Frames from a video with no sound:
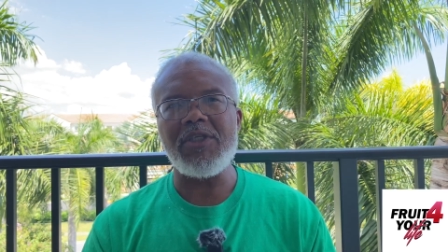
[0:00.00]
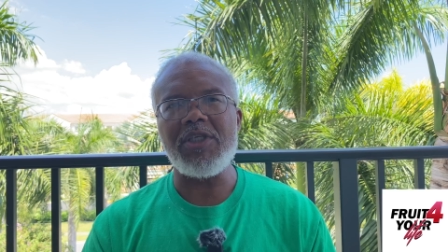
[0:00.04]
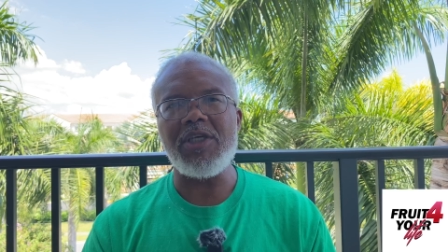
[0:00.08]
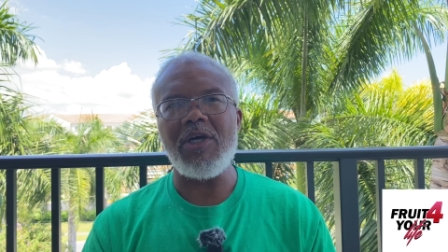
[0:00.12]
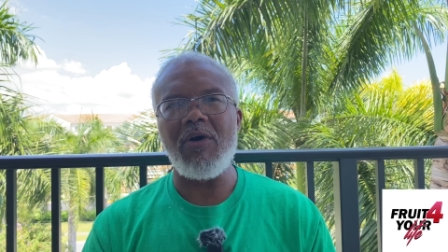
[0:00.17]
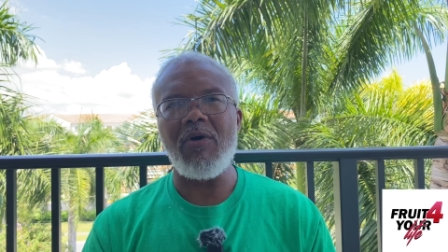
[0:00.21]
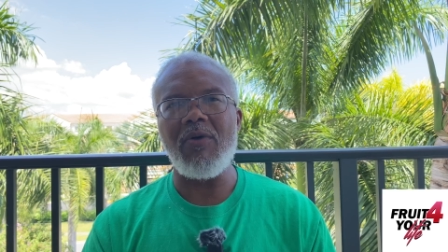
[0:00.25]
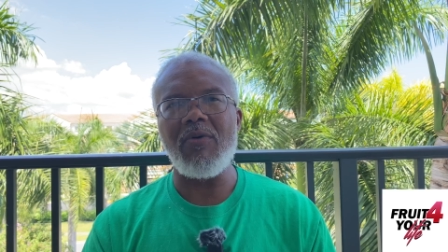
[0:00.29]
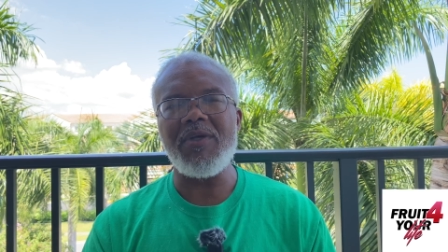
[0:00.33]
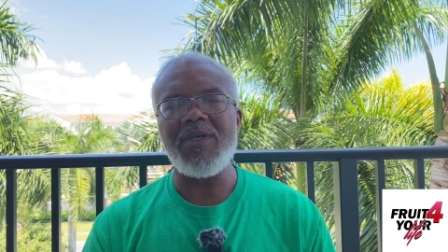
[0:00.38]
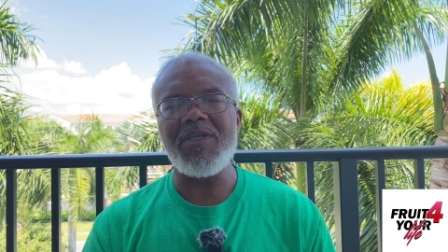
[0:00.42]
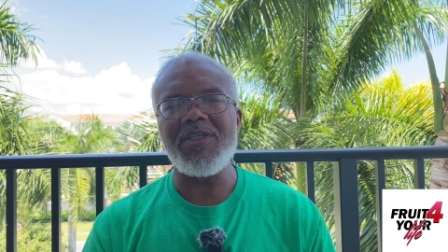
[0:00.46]

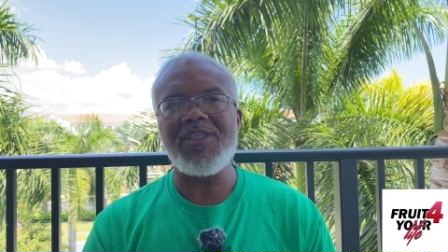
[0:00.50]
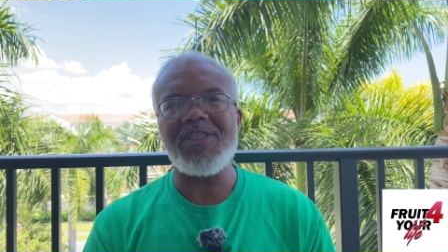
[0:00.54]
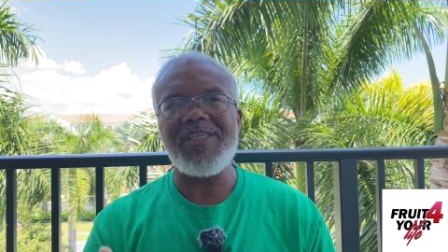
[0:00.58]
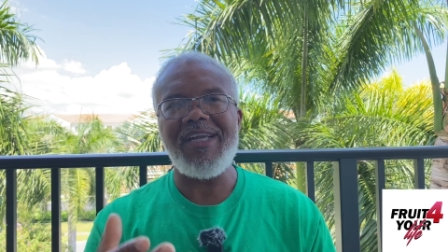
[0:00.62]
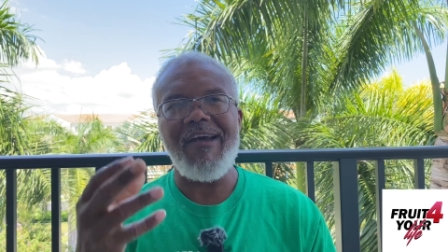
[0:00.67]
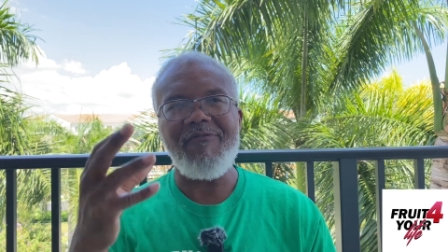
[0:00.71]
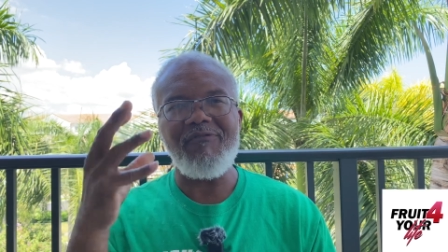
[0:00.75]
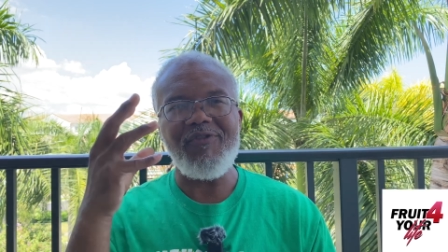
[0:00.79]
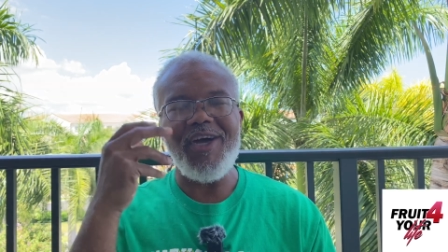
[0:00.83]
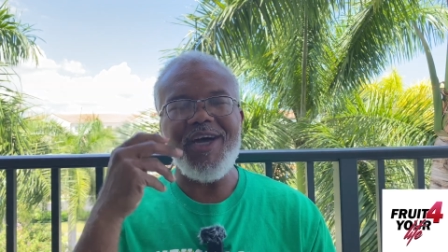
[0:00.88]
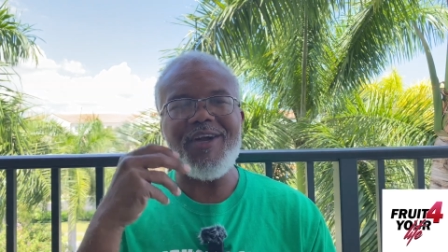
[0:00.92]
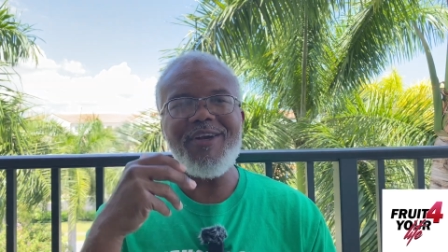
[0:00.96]
So you just
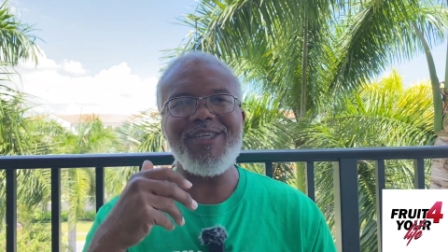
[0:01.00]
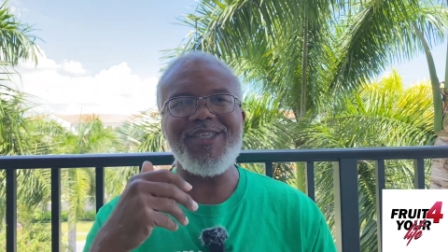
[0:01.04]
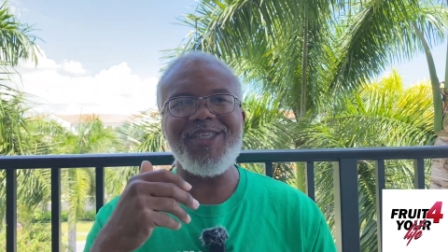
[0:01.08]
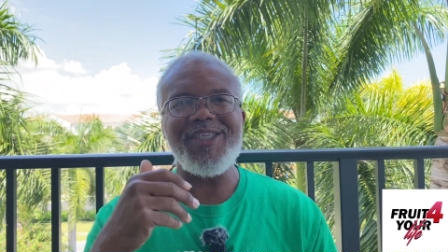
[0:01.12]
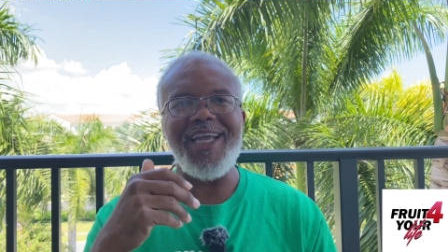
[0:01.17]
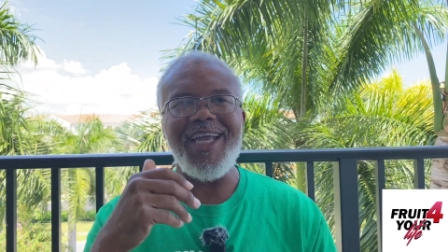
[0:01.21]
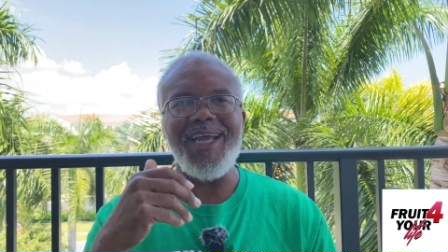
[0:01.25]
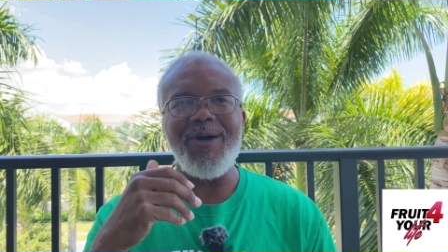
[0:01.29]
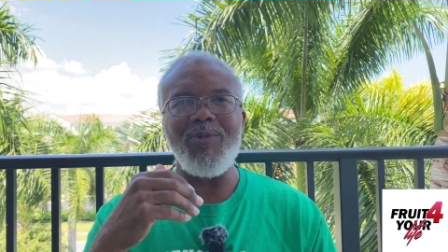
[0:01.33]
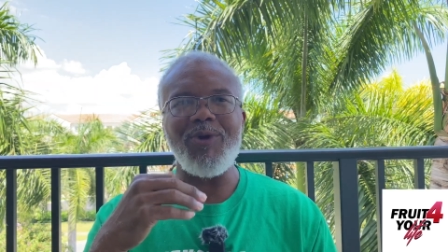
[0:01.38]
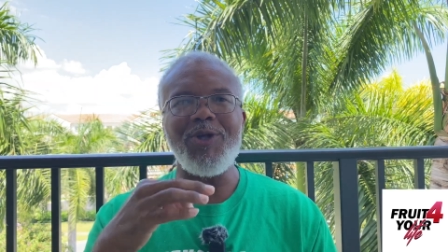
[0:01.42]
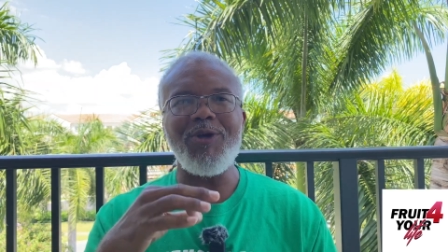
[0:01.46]
have to
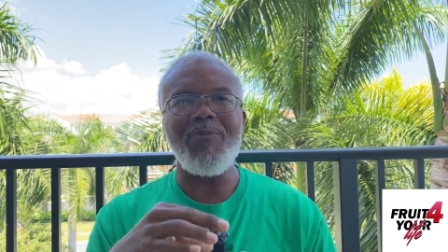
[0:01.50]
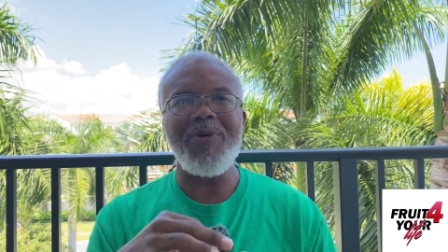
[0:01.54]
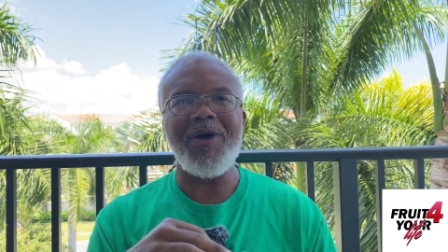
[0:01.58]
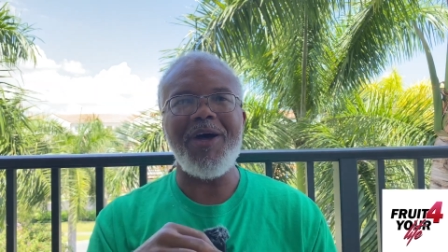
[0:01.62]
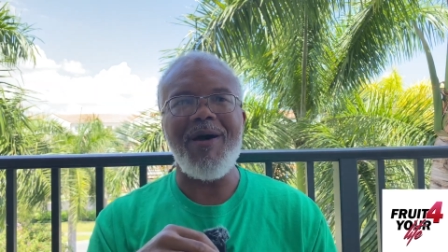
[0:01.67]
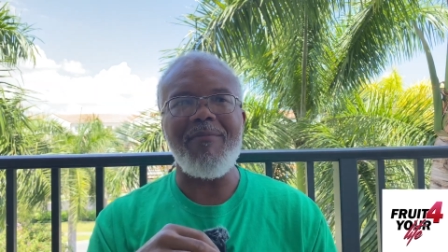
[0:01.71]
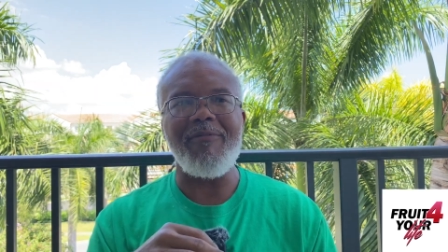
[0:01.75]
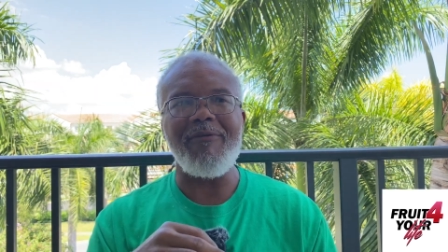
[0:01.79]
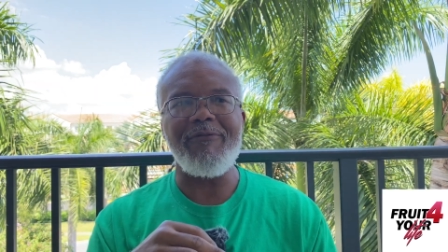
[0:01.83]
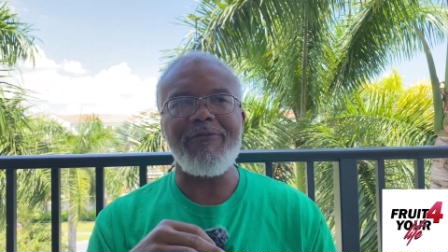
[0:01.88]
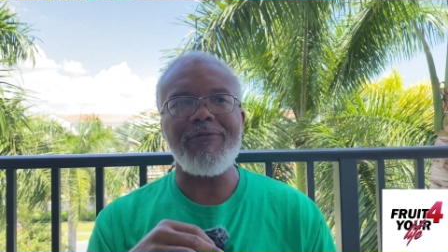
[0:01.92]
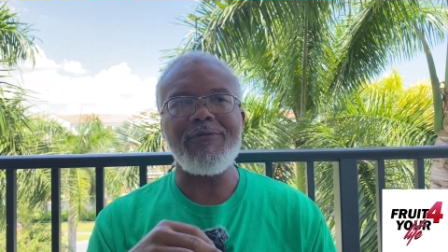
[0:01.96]
understand when you
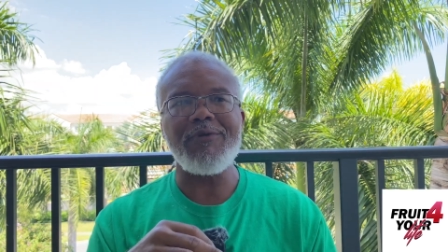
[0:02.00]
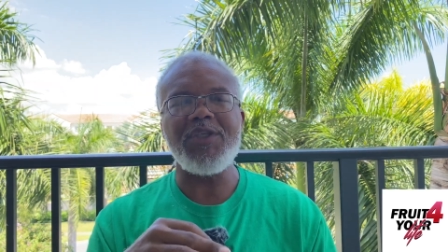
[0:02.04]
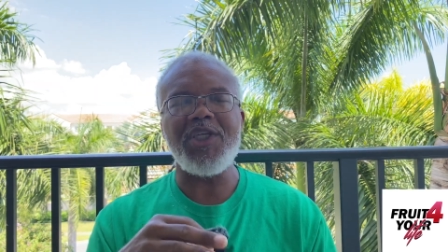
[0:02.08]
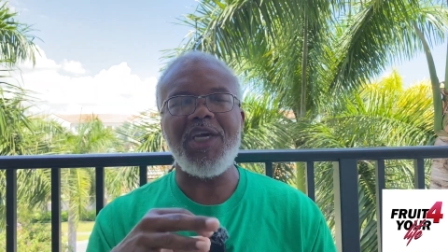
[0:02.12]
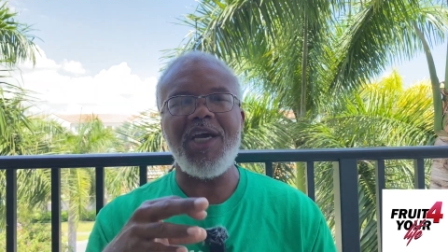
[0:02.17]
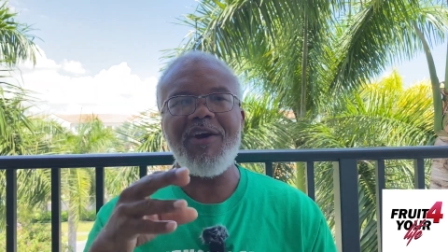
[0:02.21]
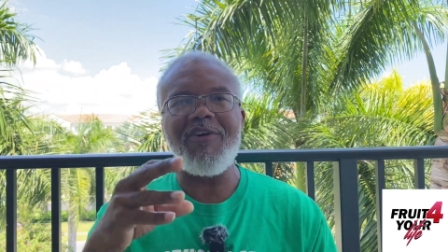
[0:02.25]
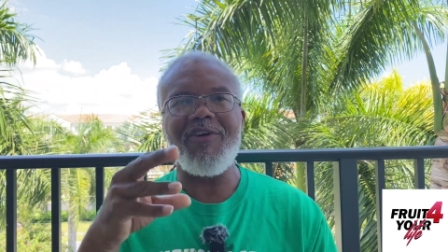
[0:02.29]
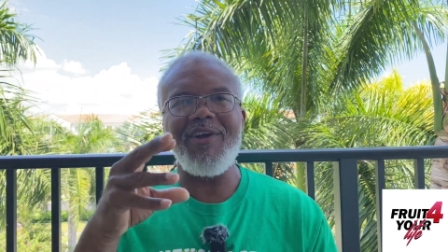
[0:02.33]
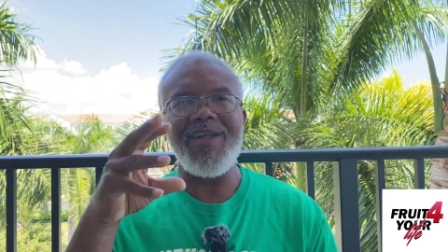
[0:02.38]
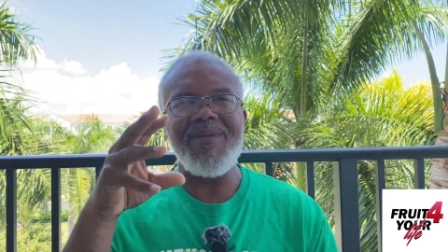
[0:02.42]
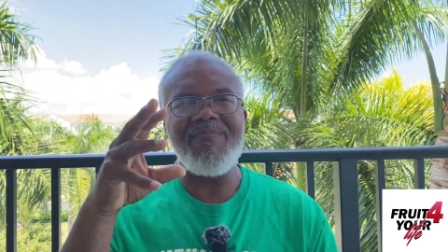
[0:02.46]
become a
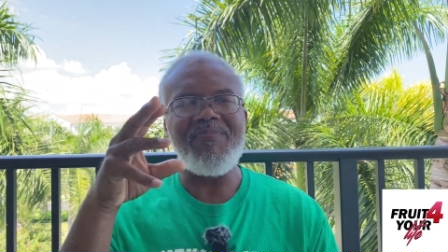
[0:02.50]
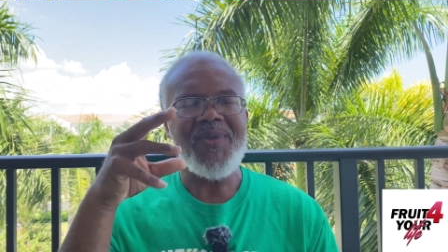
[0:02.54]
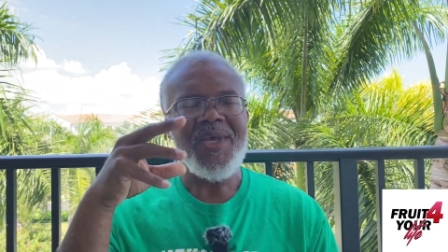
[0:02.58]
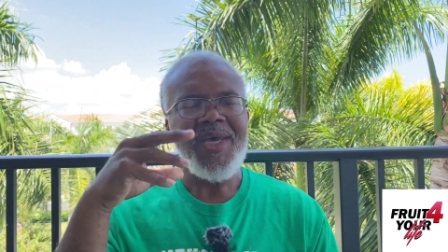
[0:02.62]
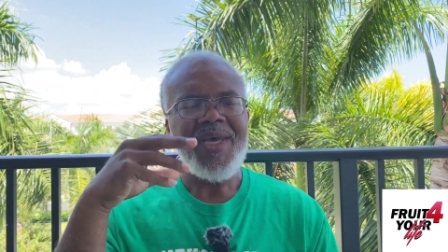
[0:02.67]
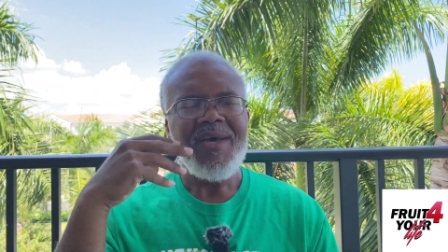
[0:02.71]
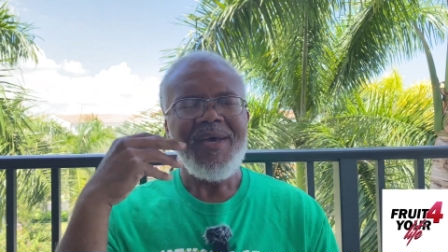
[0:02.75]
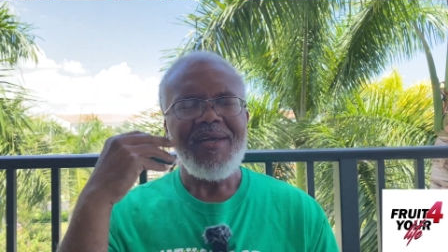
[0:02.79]
fruitarian,